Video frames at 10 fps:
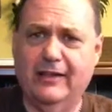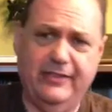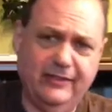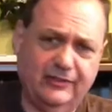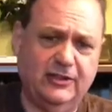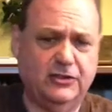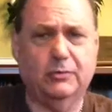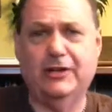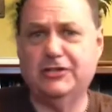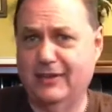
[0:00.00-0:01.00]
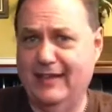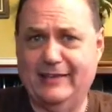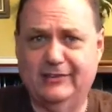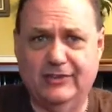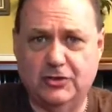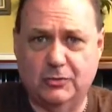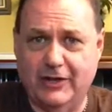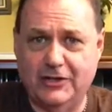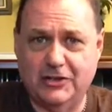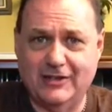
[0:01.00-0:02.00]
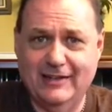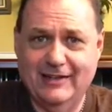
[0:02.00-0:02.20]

this situation, that situation